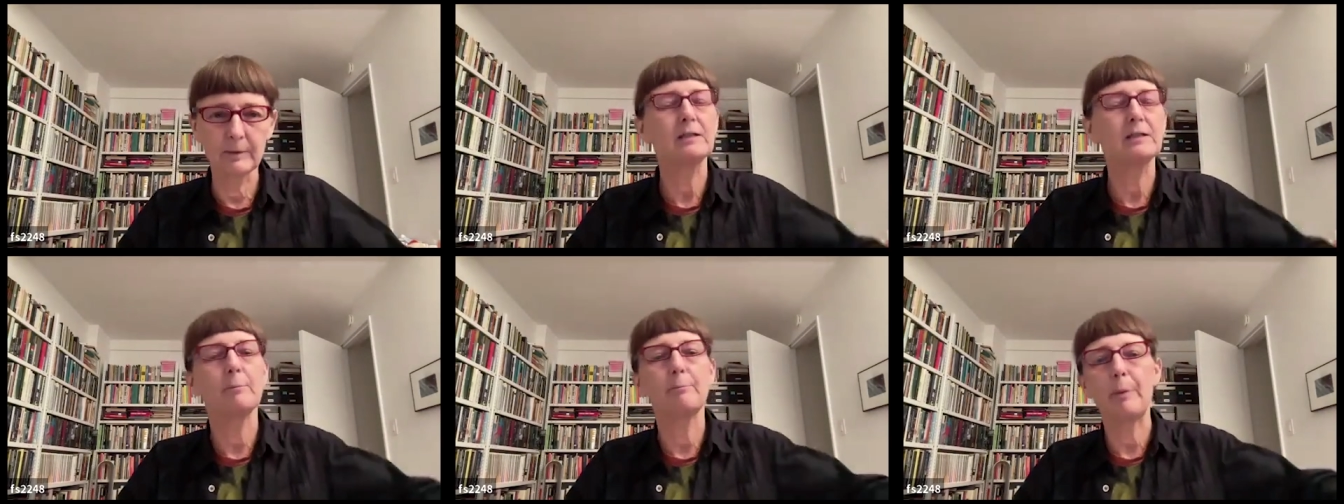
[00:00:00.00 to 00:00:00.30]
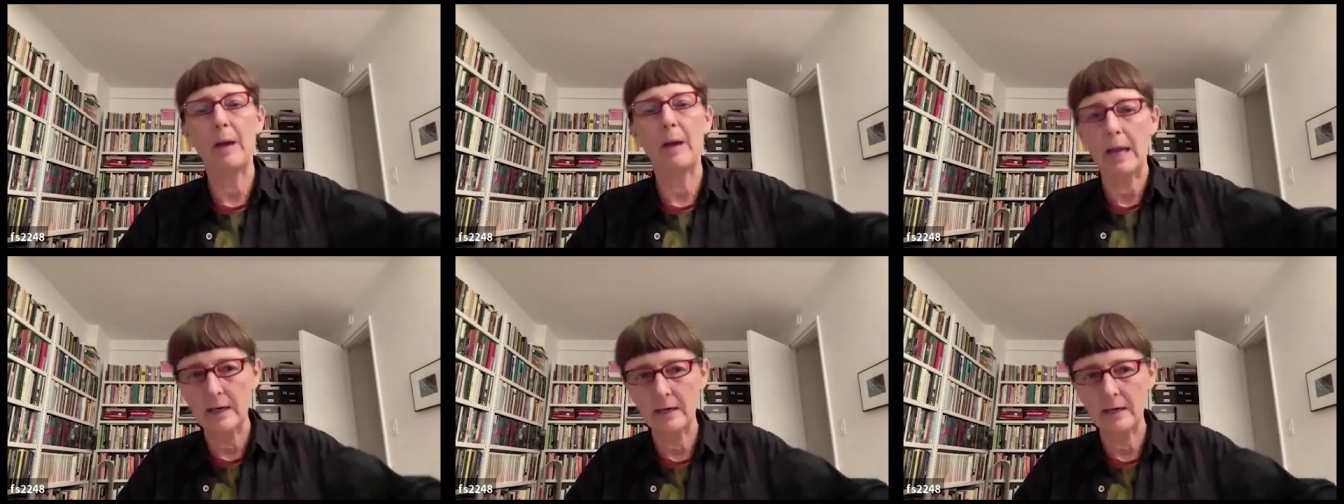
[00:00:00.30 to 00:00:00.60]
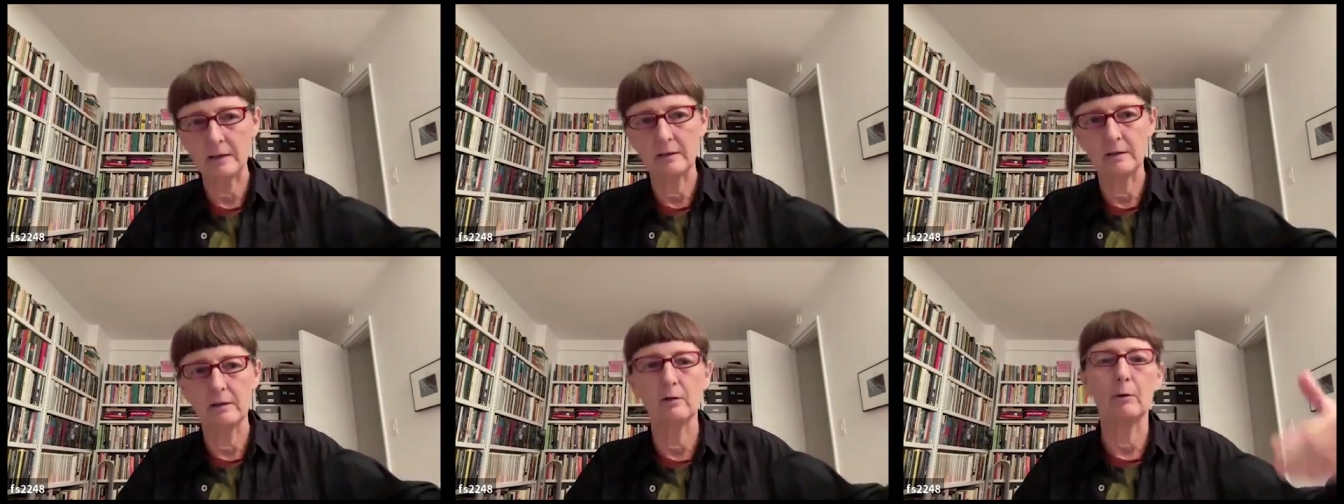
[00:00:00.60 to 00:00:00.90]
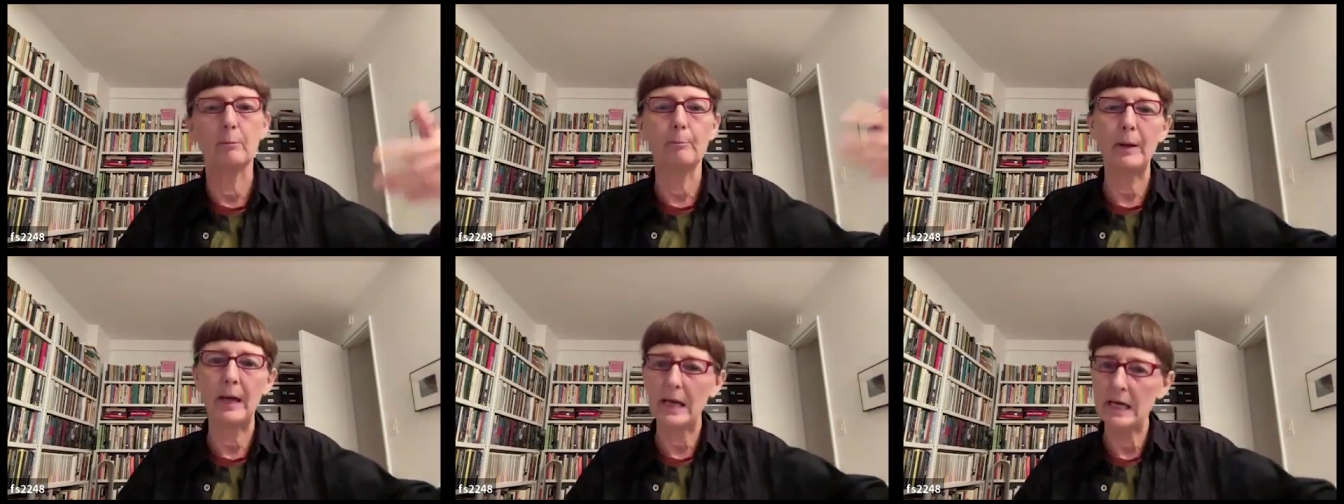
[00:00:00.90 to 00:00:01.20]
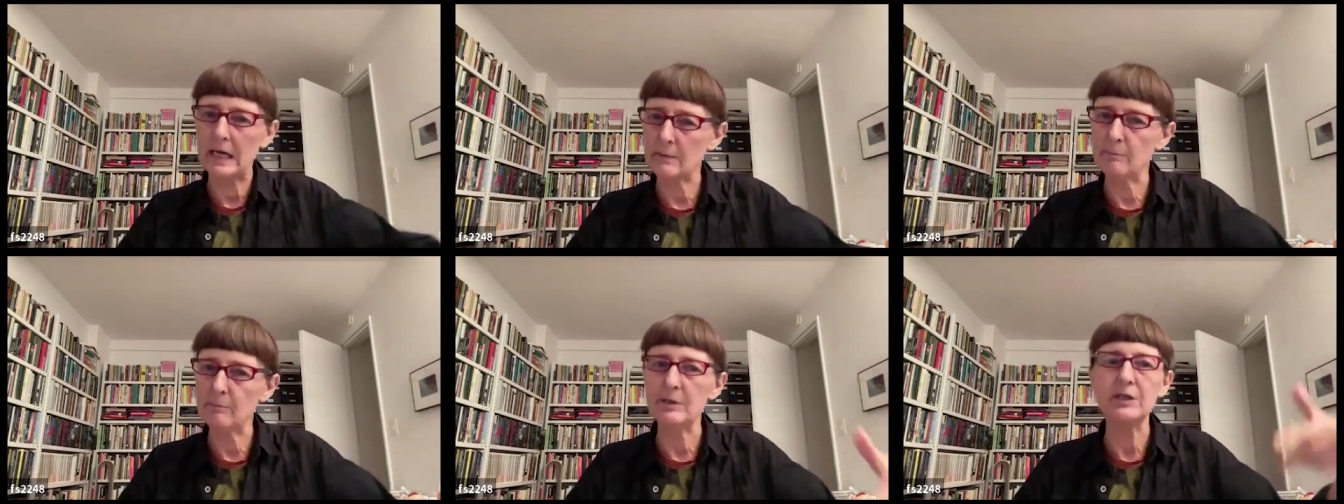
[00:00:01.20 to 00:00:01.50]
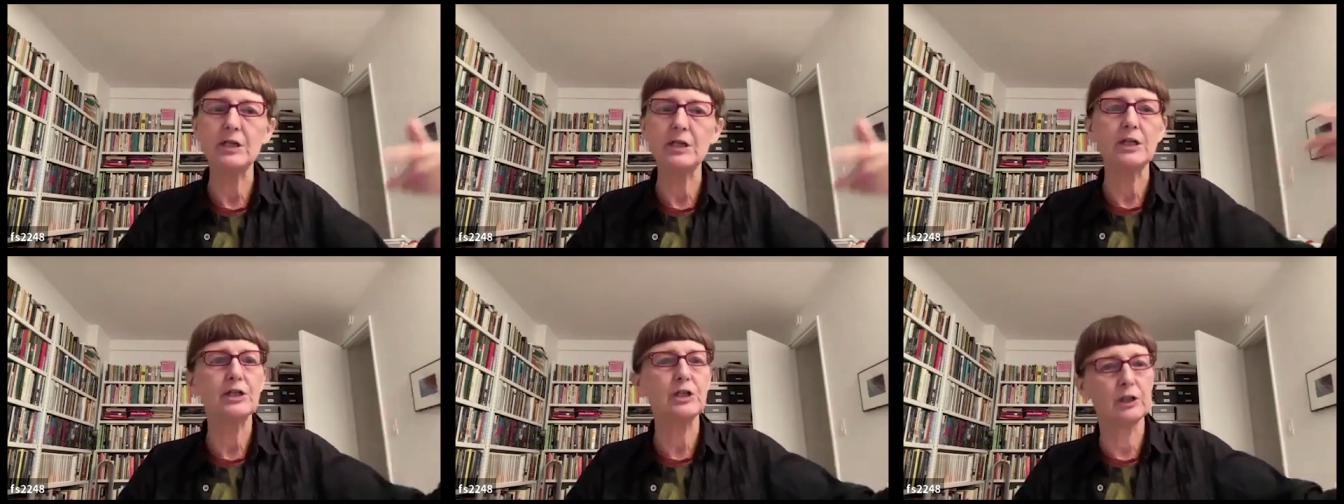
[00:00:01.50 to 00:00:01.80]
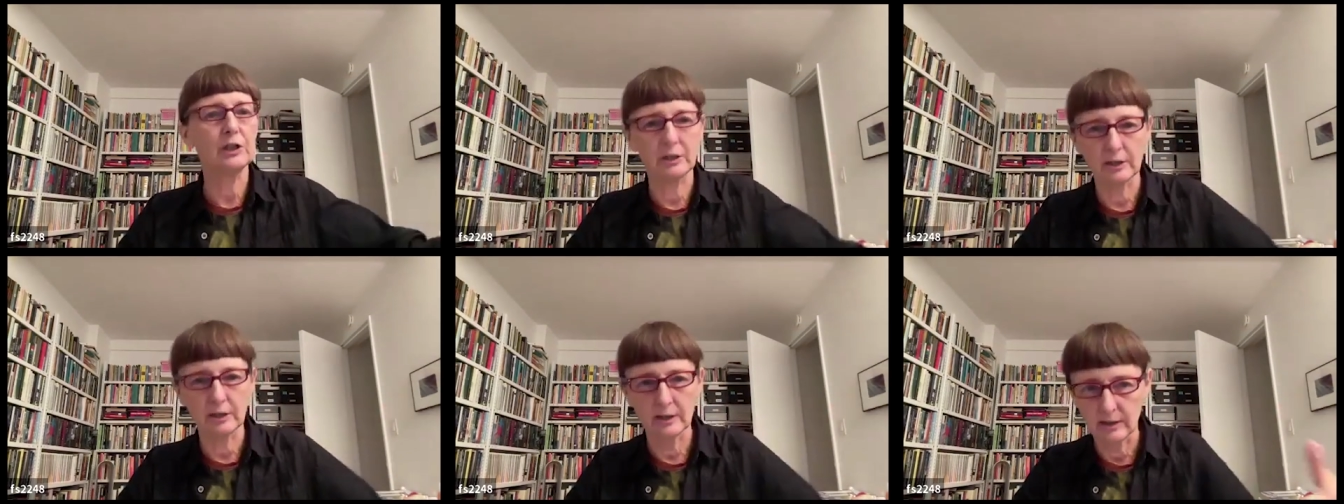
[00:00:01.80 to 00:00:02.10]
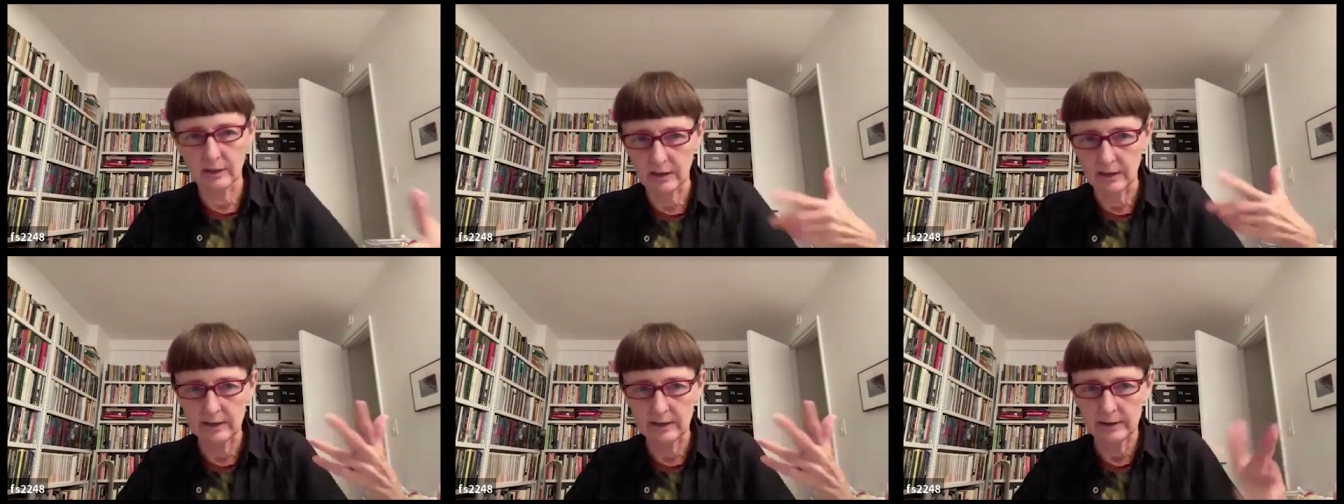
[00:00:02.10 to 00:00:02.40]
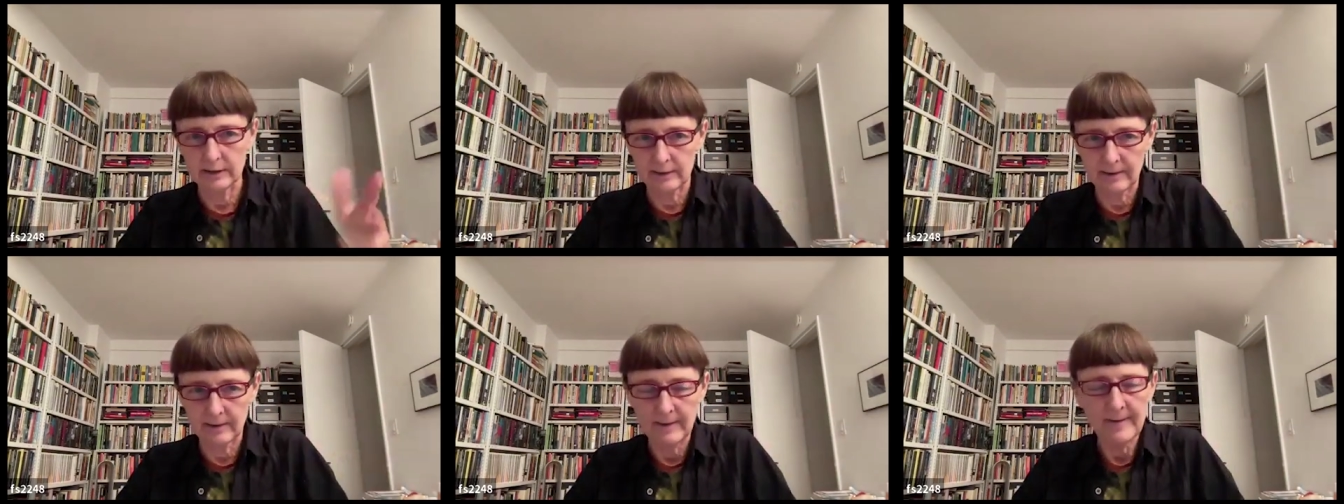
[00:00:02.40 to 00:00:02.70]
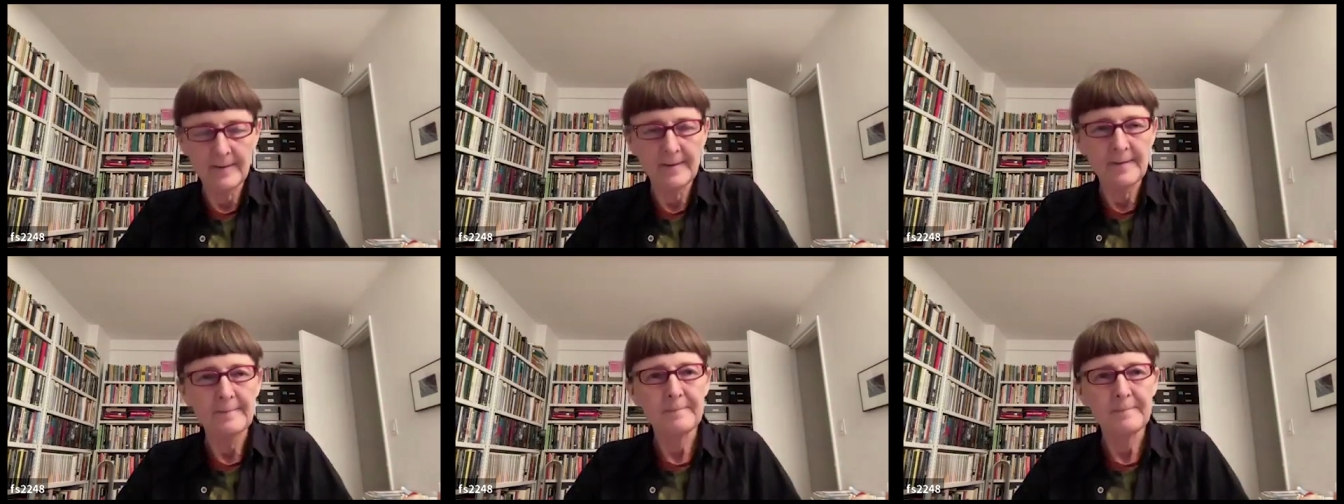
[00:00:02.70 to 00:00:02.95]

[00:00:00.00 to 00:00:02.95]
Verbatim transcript: that's a paid you know paid position and